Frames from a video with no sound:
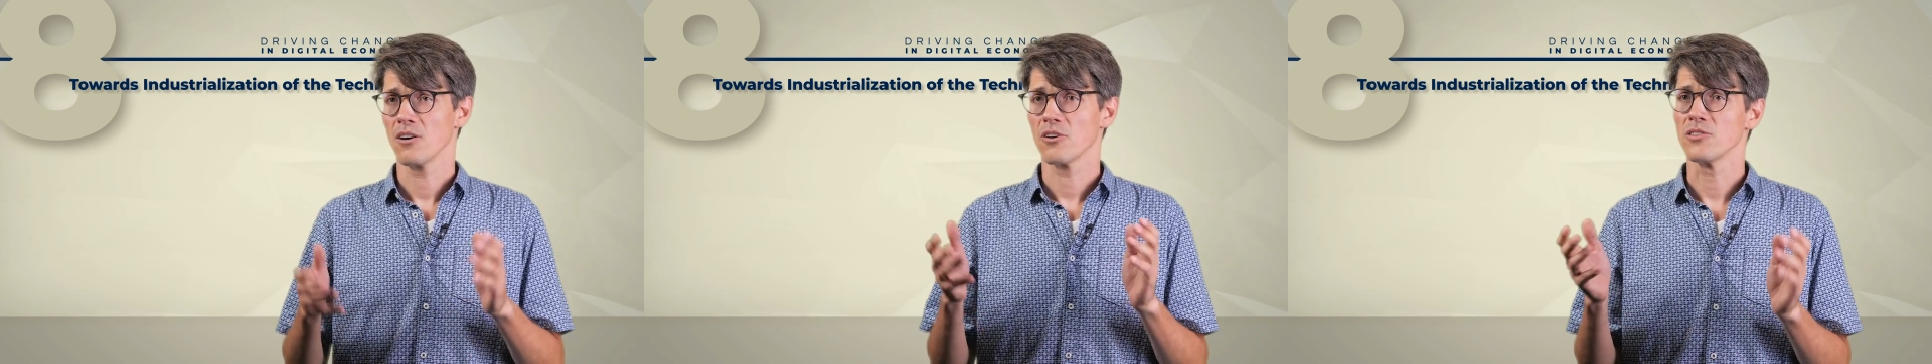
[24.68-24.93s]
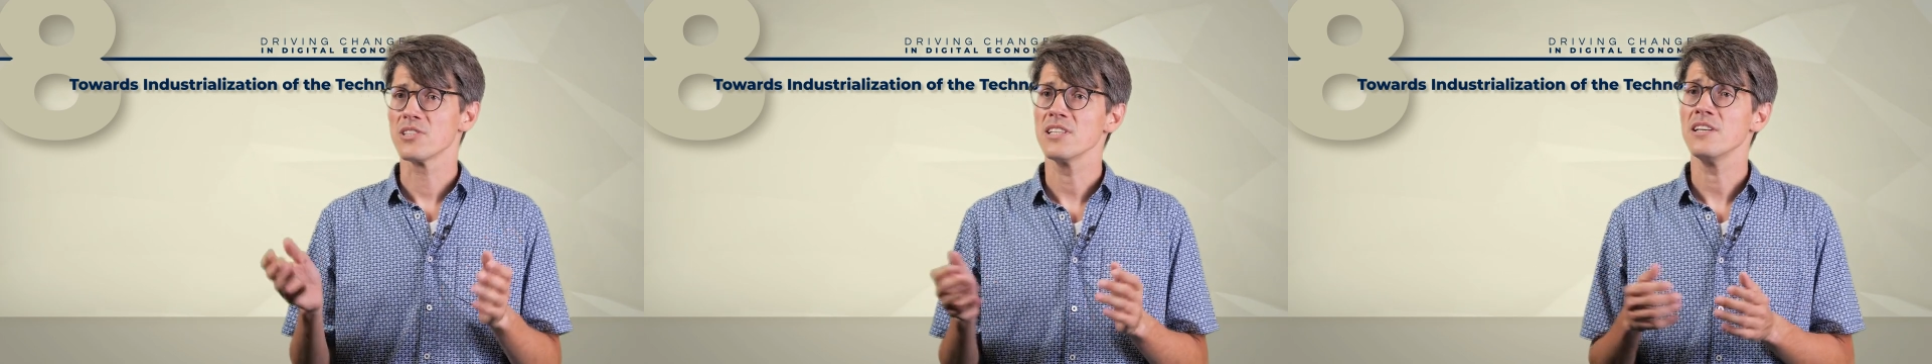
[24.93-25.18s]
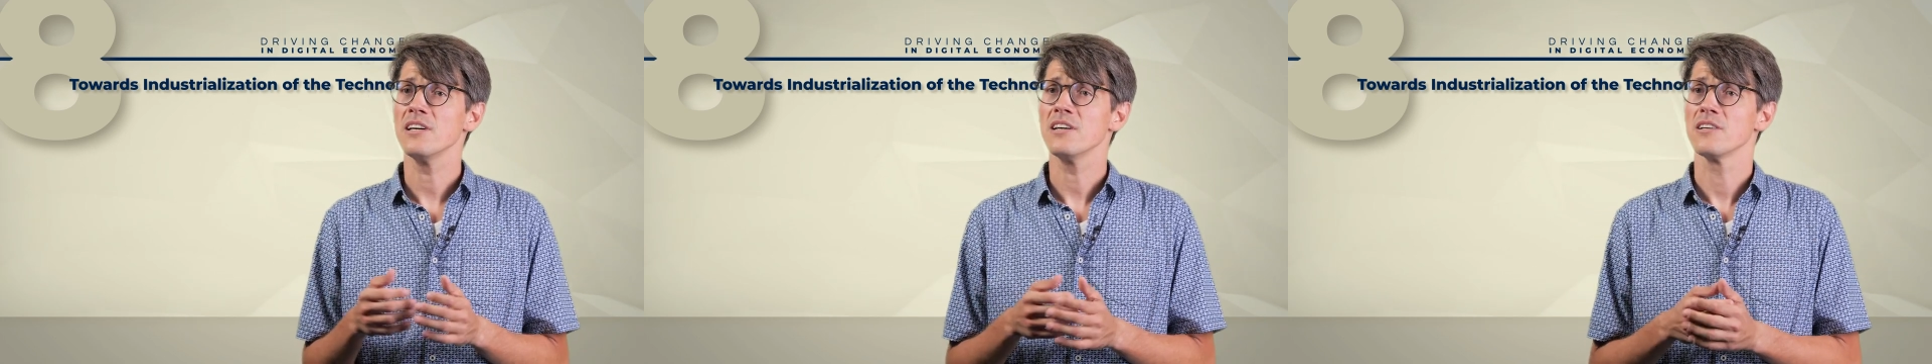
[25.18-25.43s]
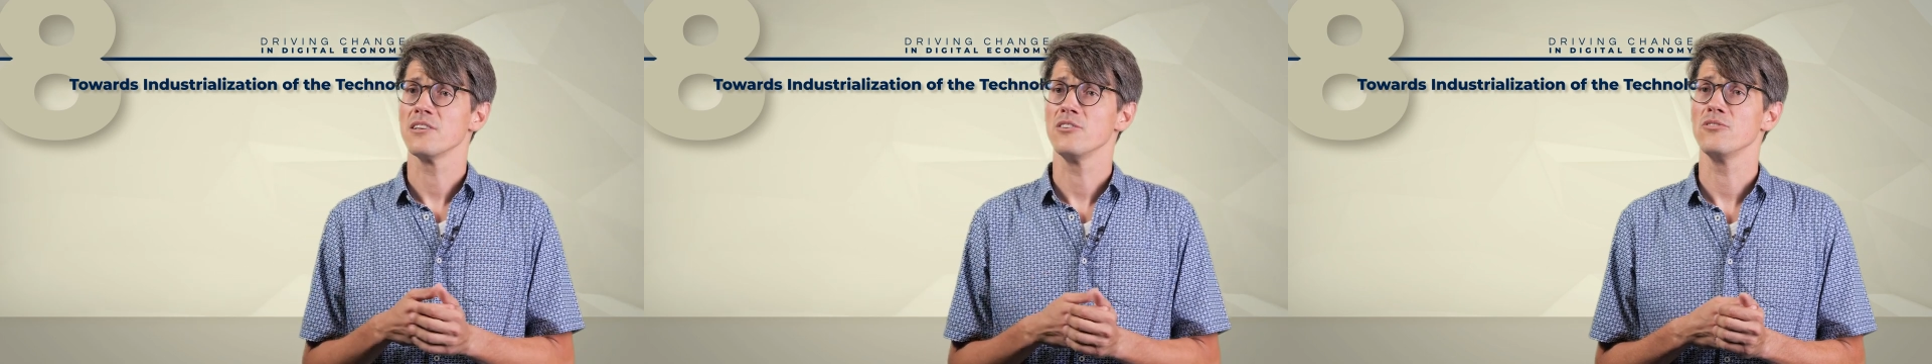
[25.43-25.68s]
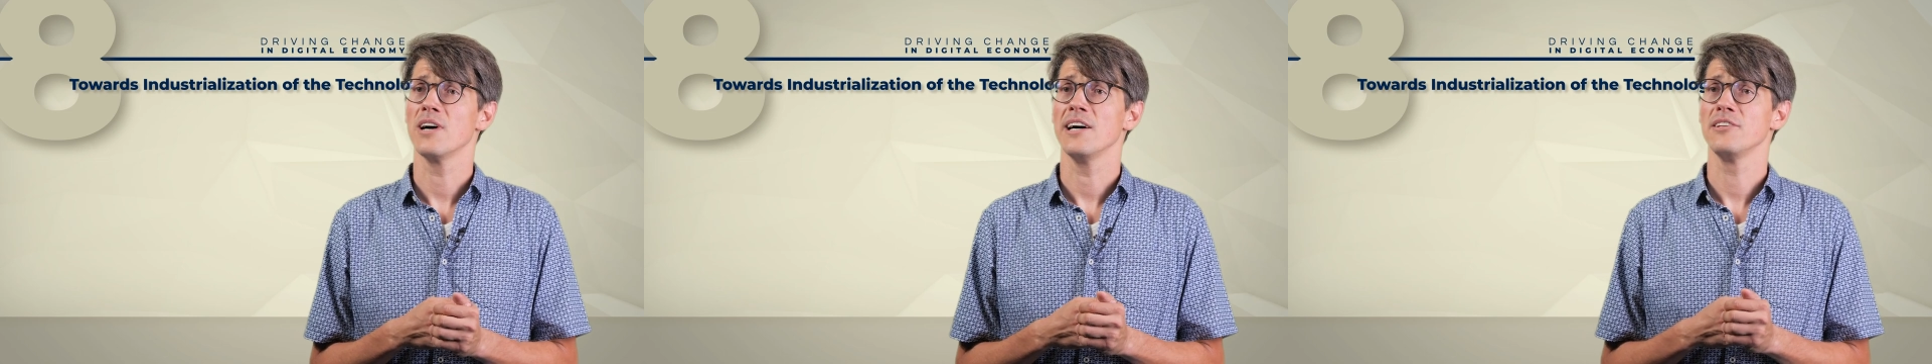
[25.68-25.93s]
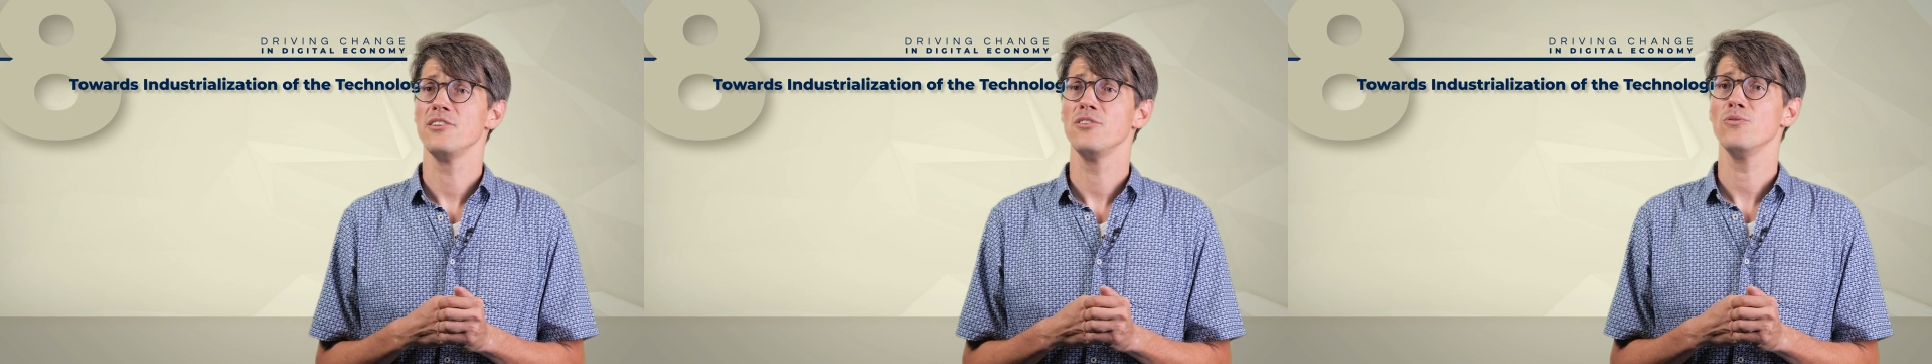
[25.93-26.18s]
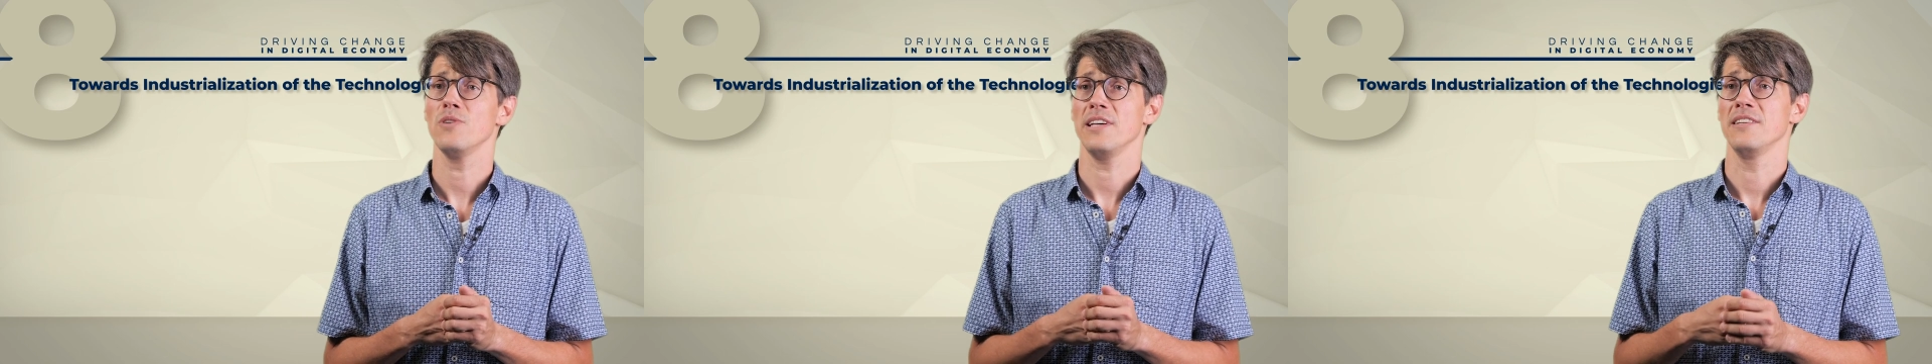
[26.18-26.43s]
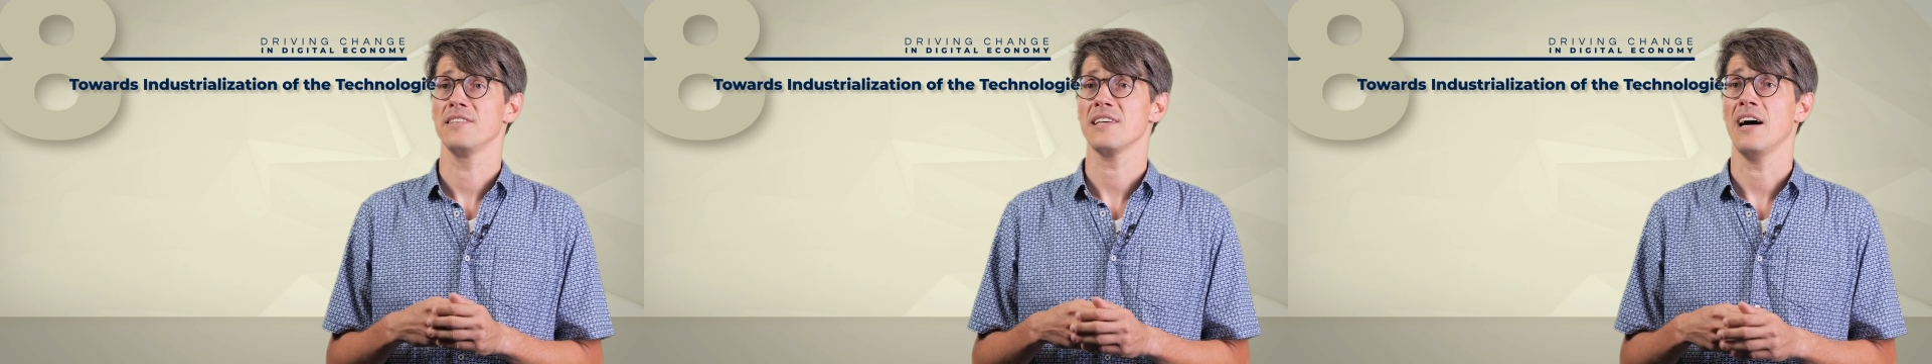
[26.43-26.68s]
Consider you are new in